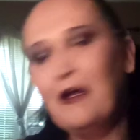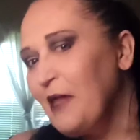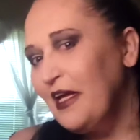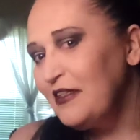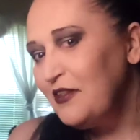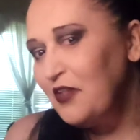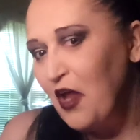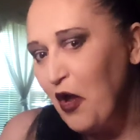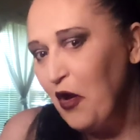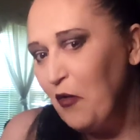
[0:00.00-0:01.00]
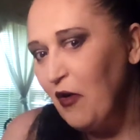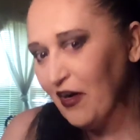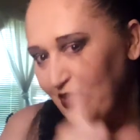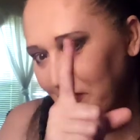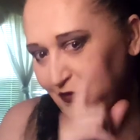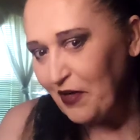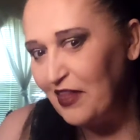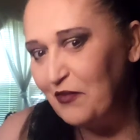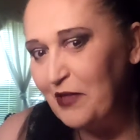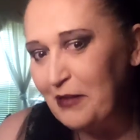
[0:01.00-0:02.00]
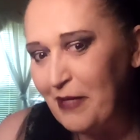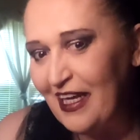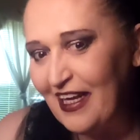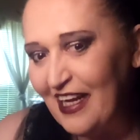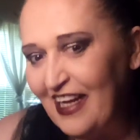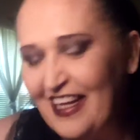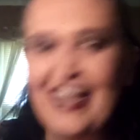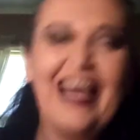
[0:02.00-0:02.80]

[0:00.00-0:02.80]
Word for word: And I'm like, No, are you following me?